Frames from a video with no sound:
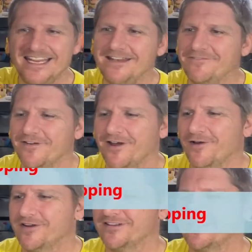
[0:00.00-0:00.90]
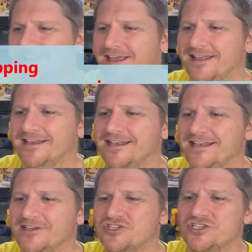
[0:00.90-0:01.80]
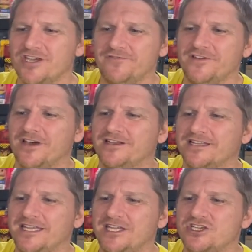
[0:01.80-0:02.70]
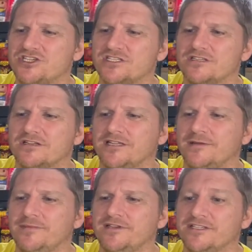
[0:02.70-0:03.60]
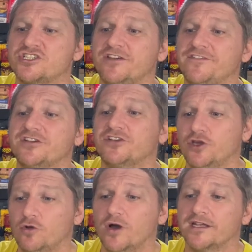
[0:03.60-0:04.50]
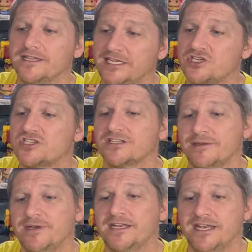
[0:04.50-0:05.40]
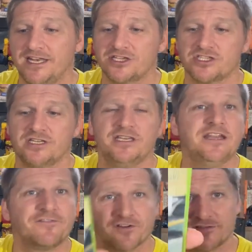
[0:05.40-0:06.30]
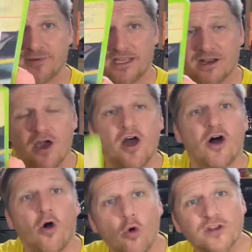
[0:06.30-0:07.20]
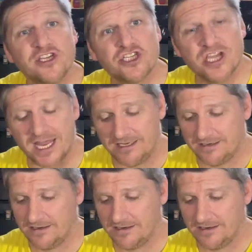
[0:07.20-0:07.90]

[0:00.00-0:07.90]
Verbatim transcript: Need for, was it Shift Unleashed, lim, the Shift 2 Unleashed limited edition Need for Speed. Holy shit.